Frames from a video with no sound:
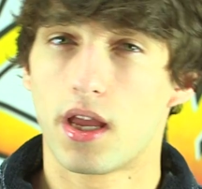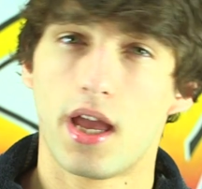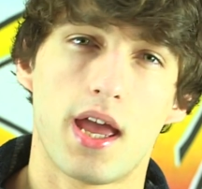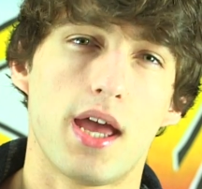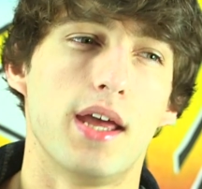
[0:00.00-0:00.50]

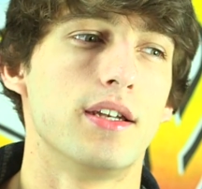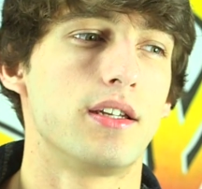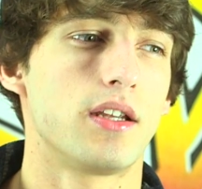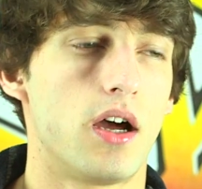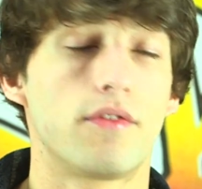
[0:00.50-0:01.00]

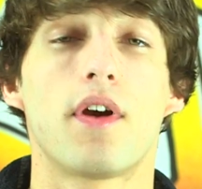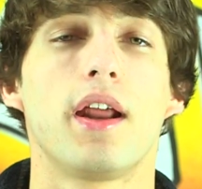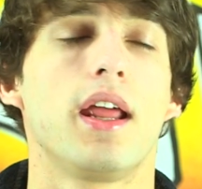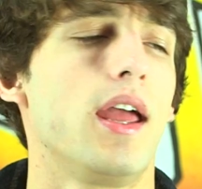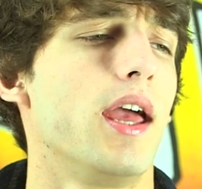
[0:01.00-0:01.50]
and on
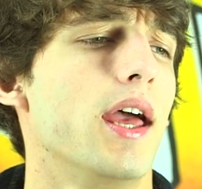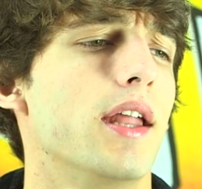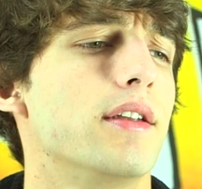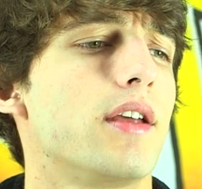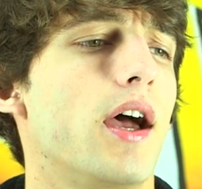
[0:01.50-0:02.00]
Friday and